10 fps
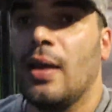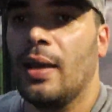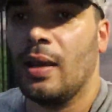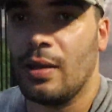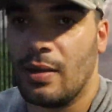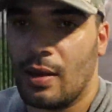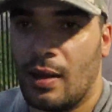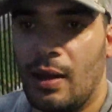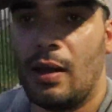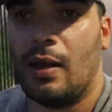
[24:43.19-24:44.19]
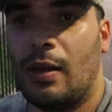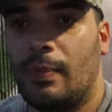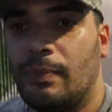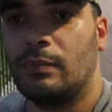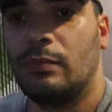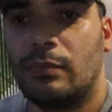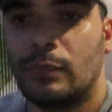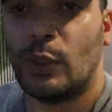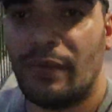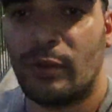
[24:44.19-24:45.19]
and
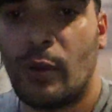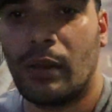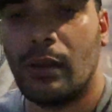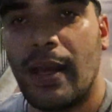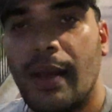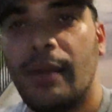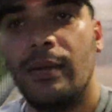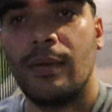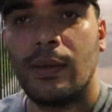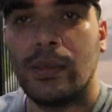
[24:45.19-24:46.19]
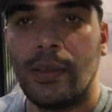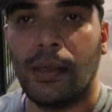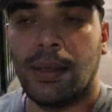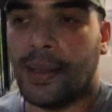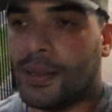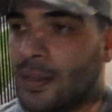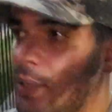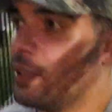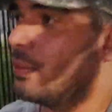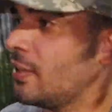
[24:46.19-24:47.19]
we'll have a quick look at it, and
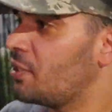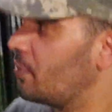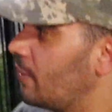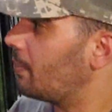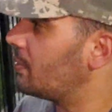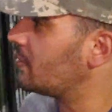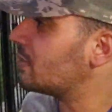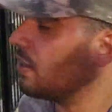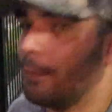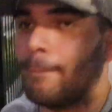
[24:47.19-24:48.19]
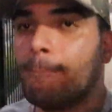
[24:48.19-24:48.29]
that should wrap things up.